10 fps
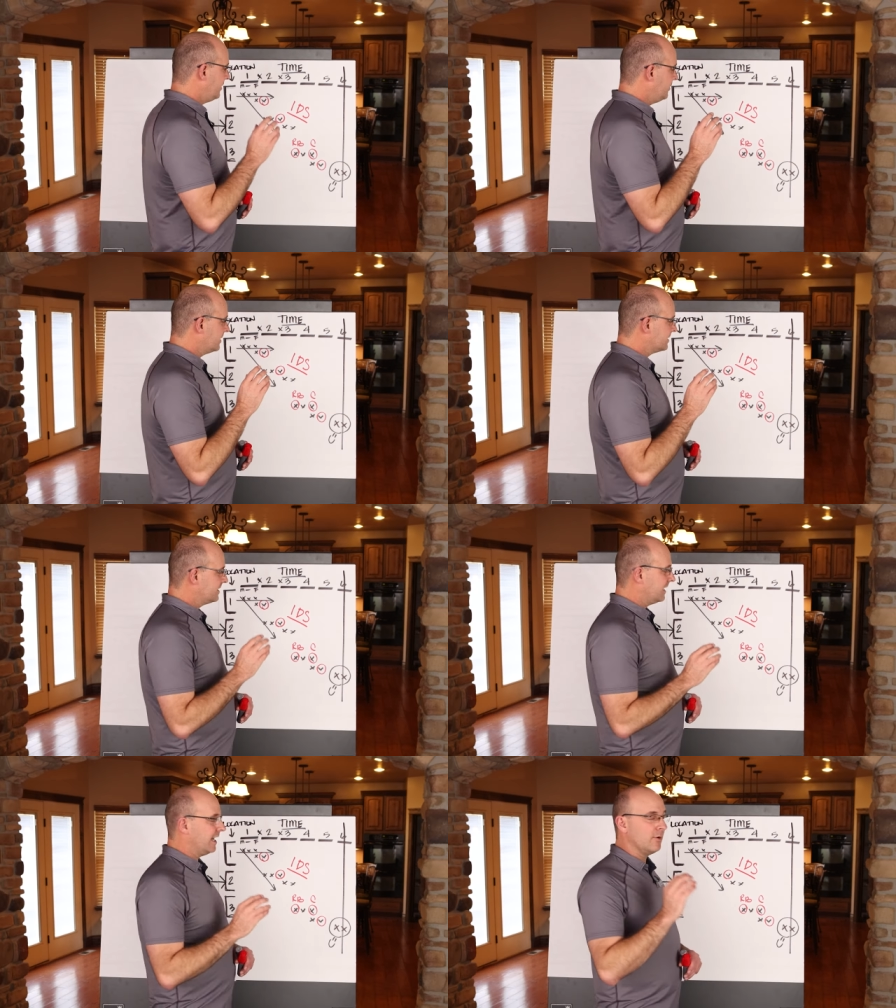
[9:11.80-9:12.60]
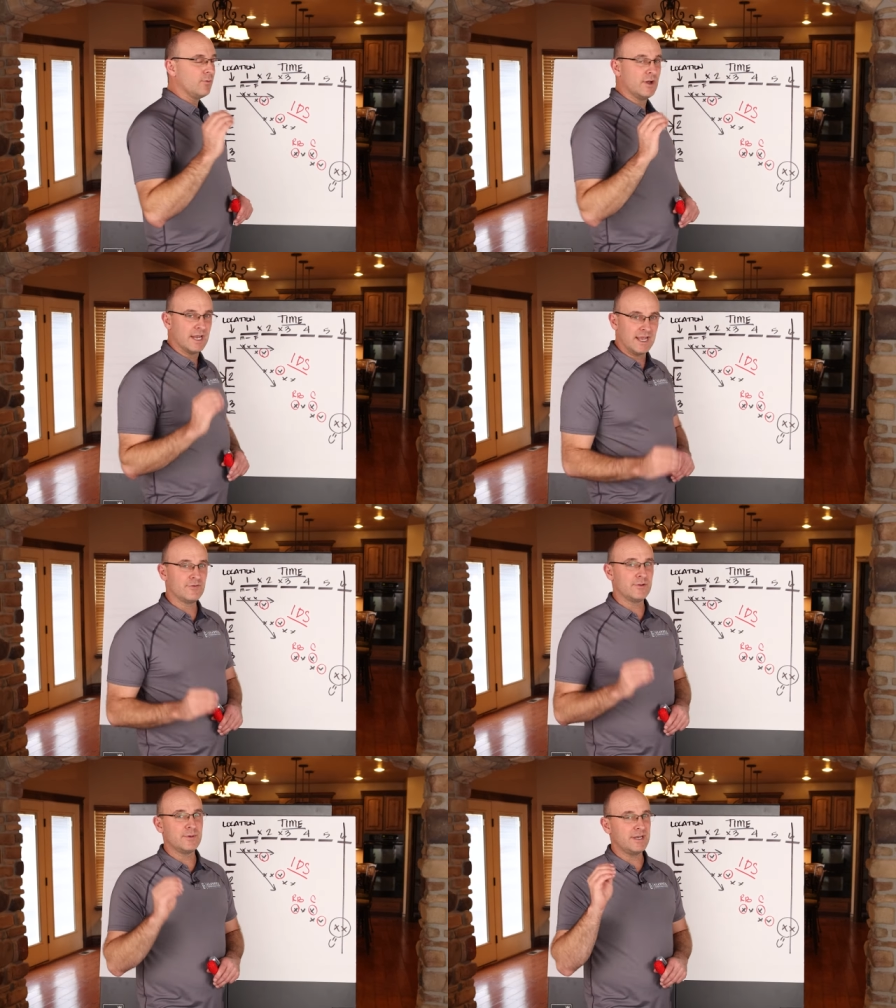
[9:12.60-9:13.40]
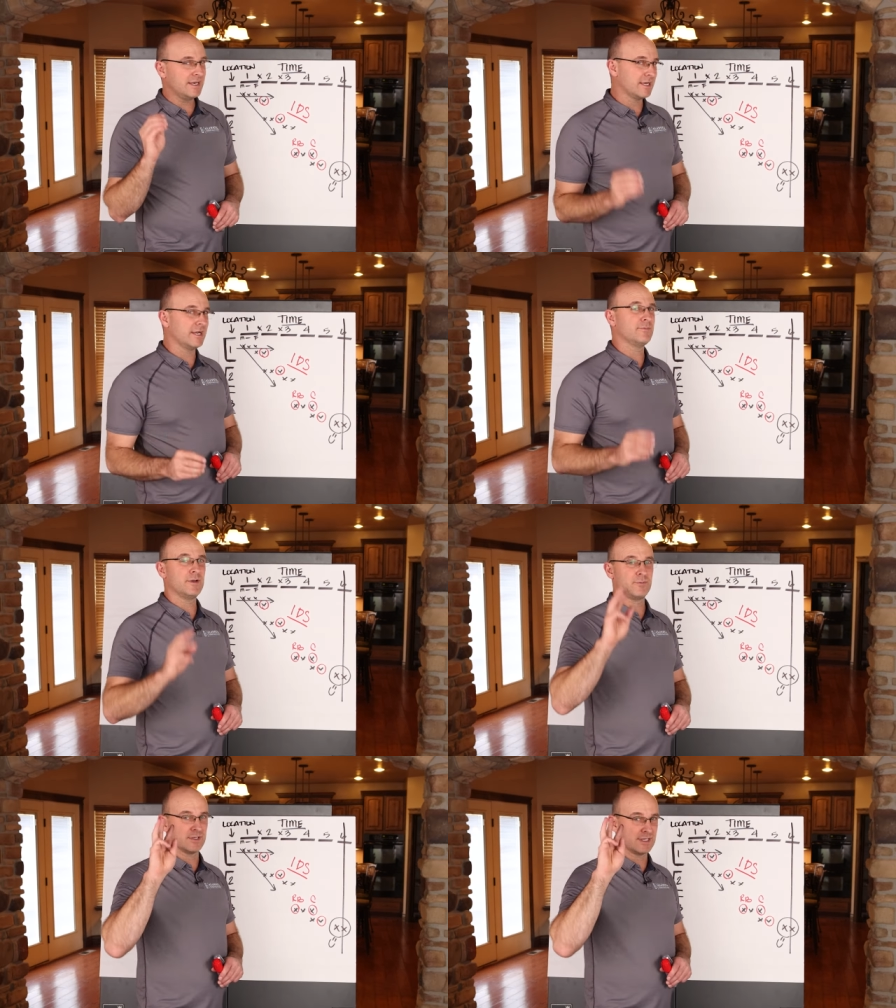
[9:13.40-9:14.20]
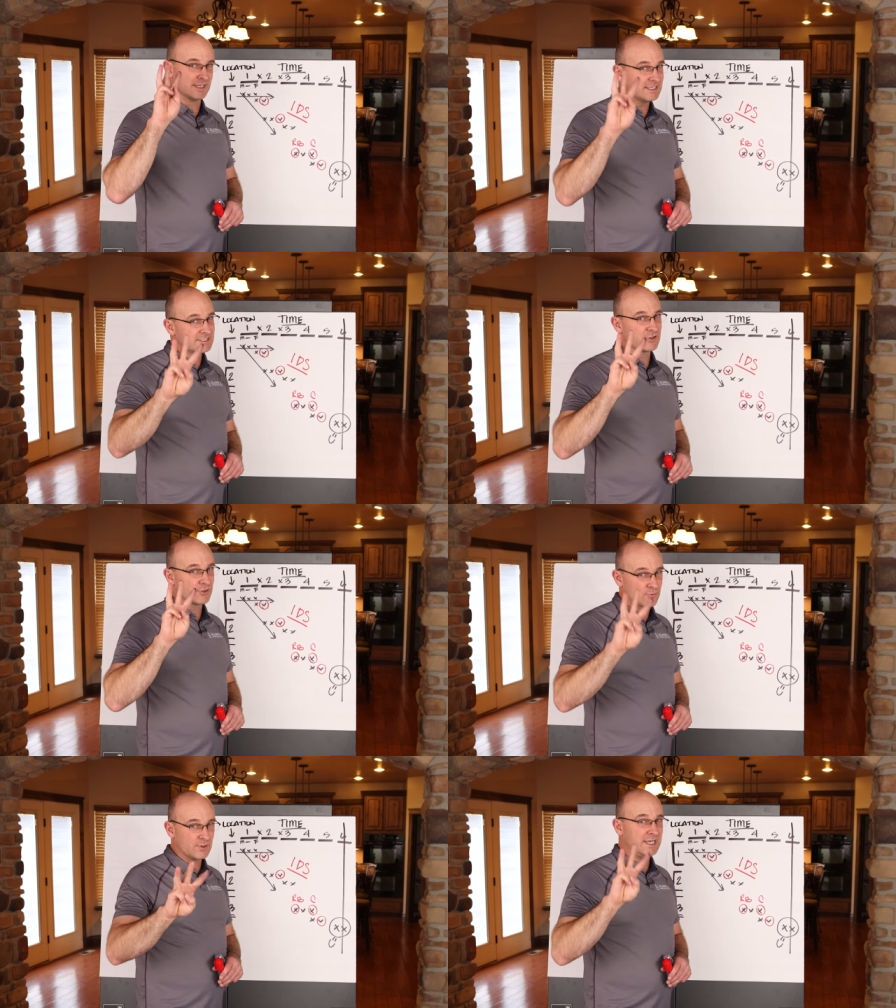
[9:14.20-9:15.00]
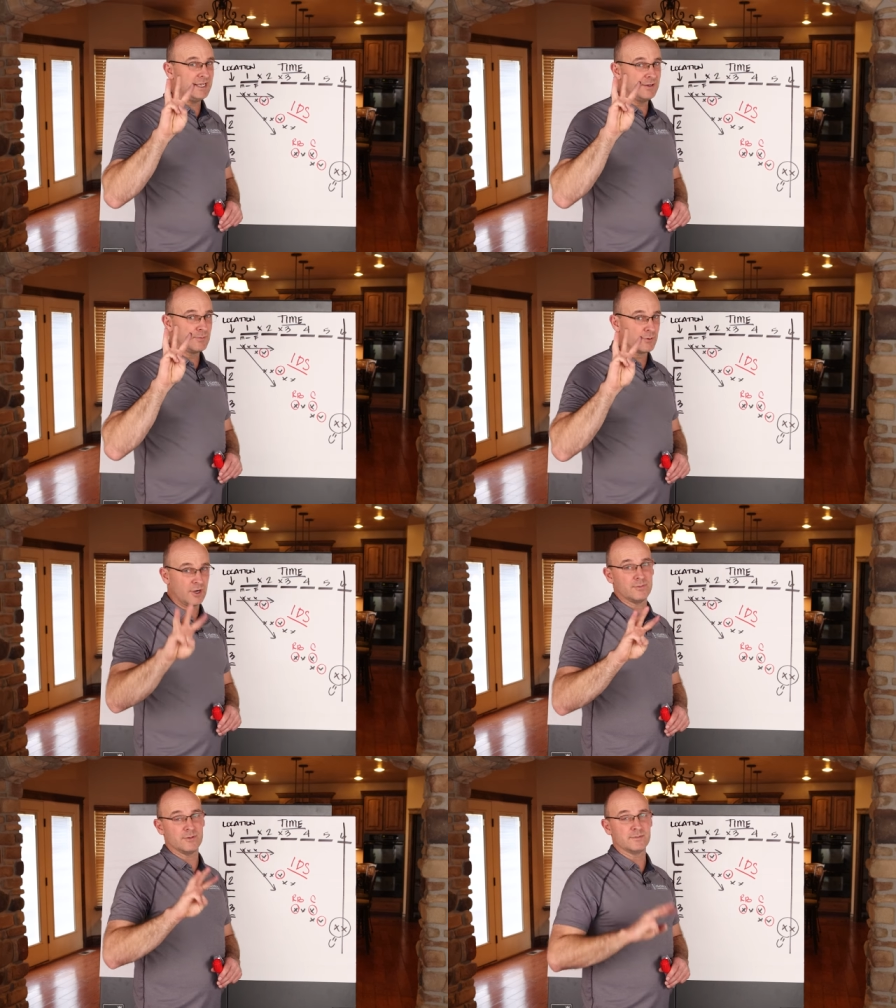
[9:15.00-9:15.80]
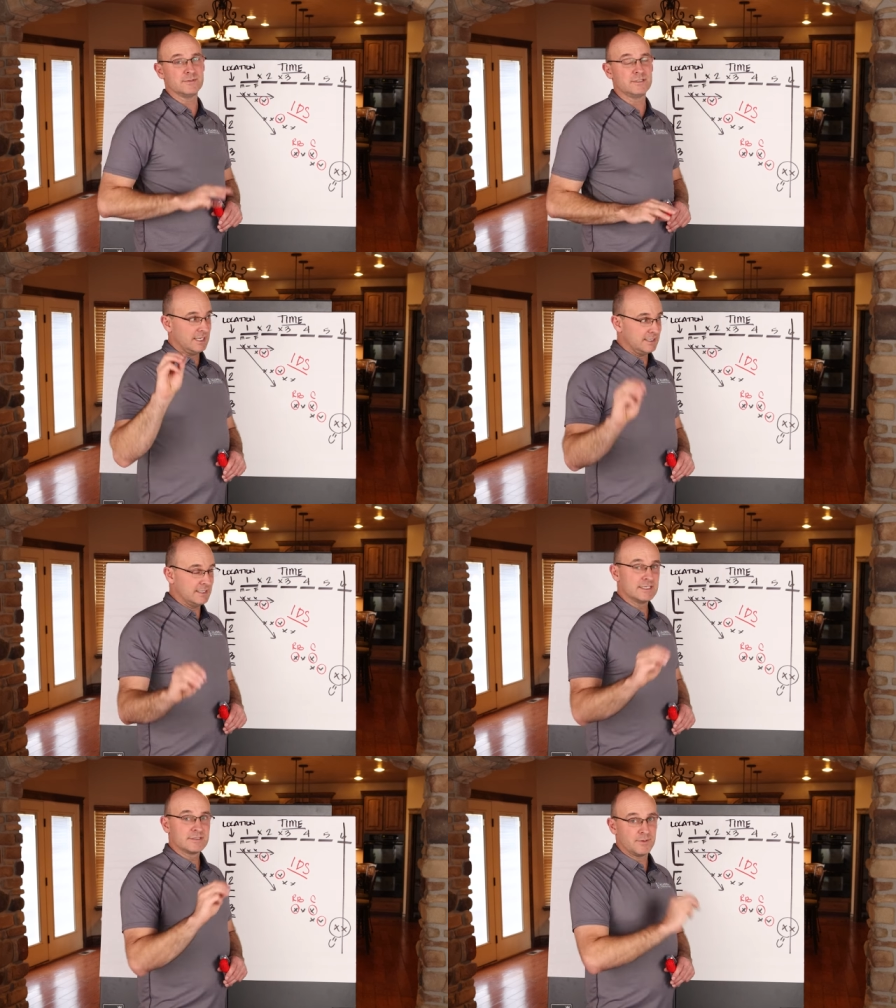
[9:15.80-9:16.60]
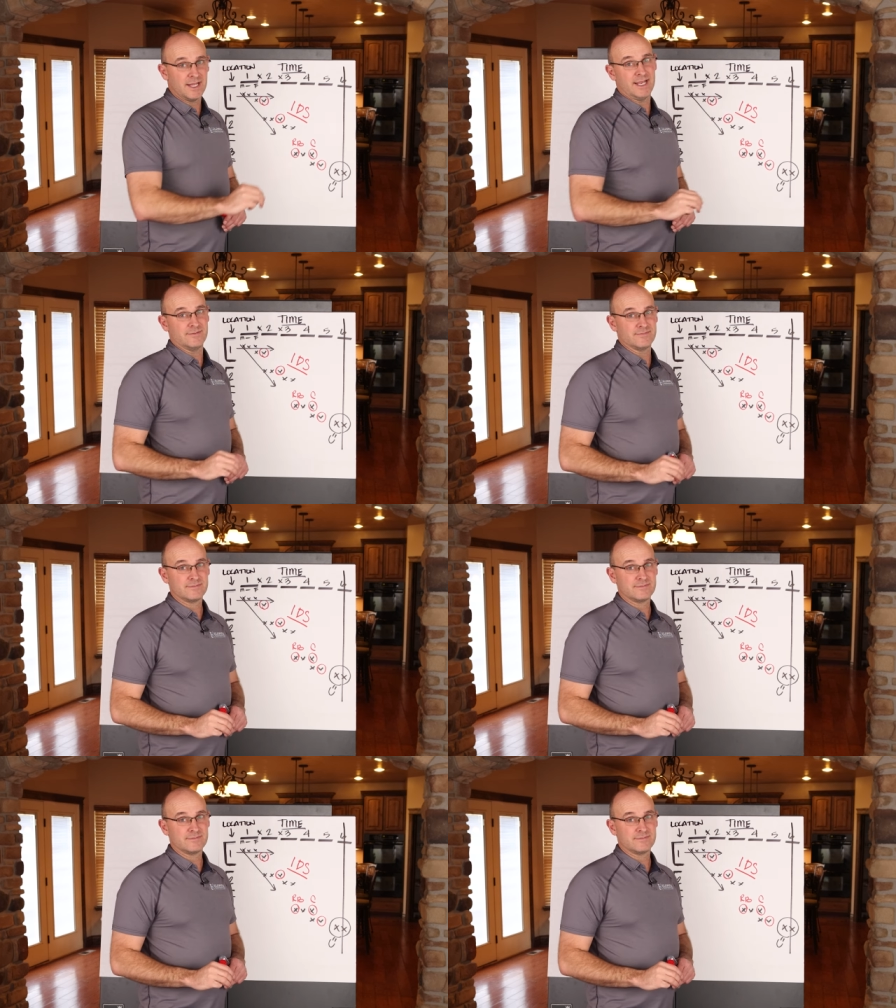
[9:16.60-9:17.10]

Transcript: And you can say, I want everybody to come up with at least three problems in this plan.